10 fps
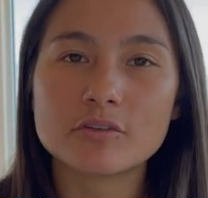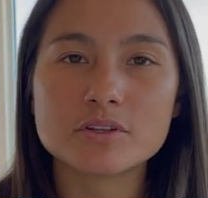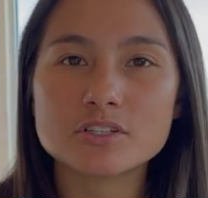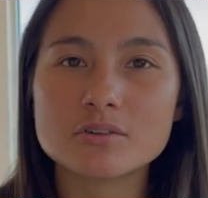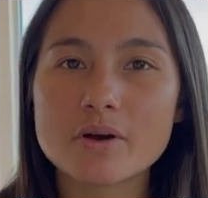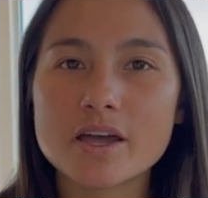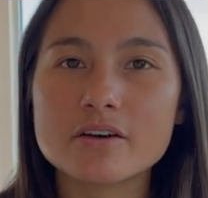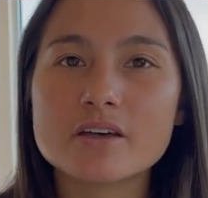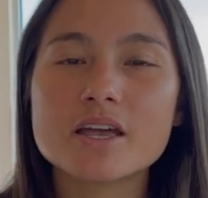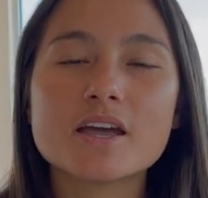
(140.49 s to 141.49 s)
once in a
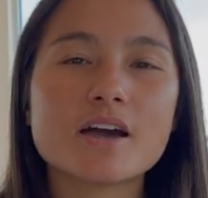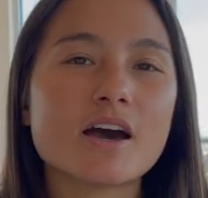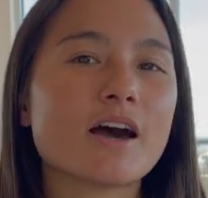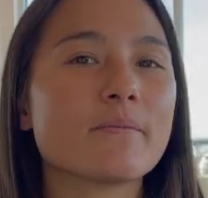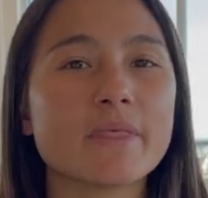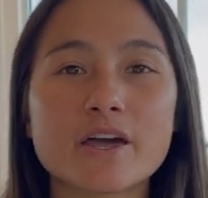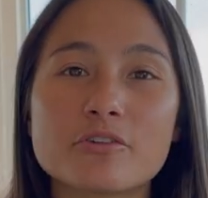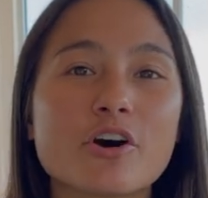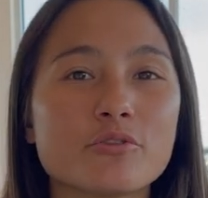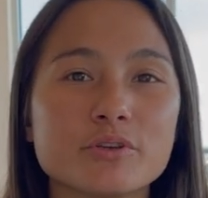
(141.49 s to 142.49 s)
while. That'll
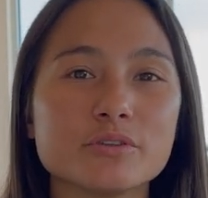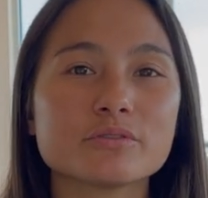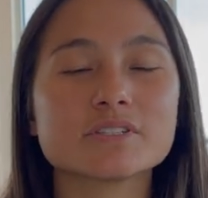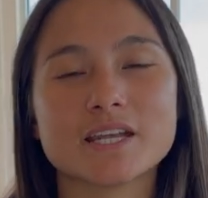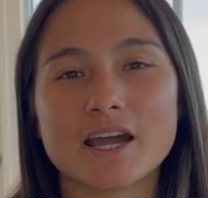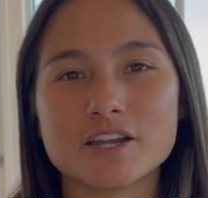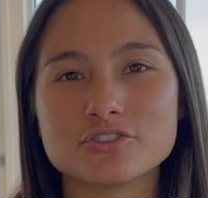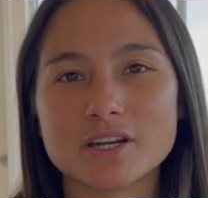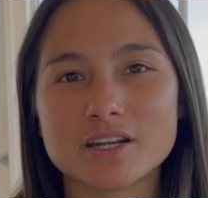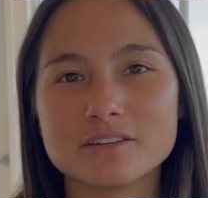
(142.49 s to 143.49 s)
help you stay
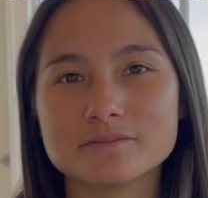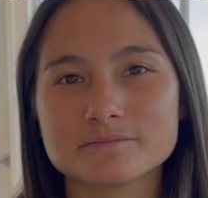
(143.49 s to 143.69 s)
hydrated.